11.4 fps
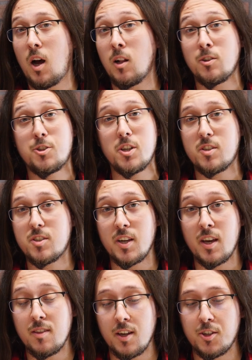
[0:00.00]
I'll just
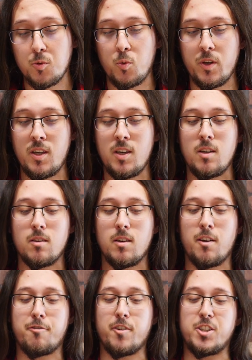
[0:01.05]
say that we
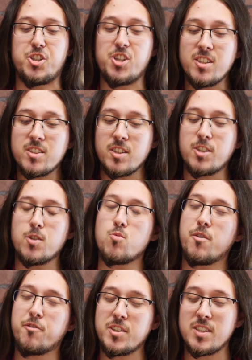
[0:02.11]
have adjusted,
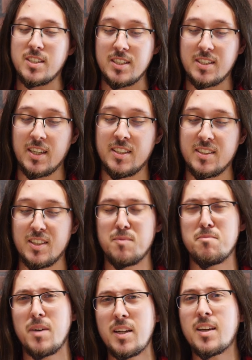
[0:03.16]
revisited, and
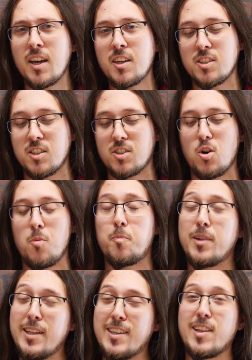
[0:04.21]
in many cases
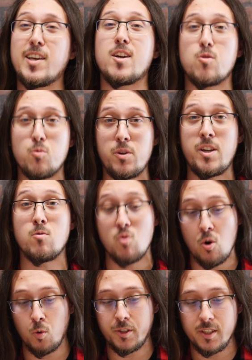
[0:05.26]
completely
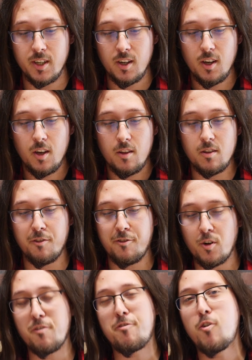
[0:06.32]
rewrote the
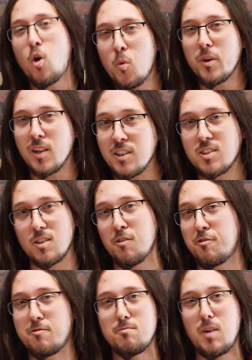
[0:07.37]
very formulas
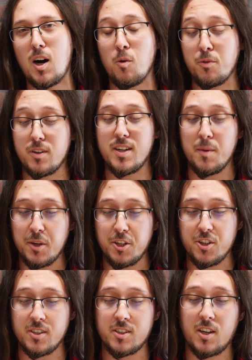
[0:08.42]
of how the
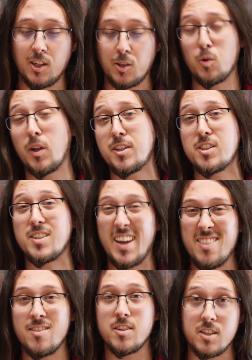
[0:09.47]
damage is calculated
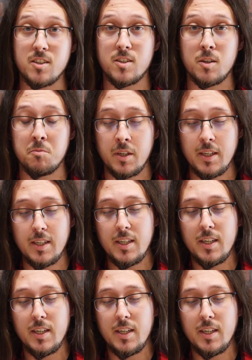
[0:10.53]
in the system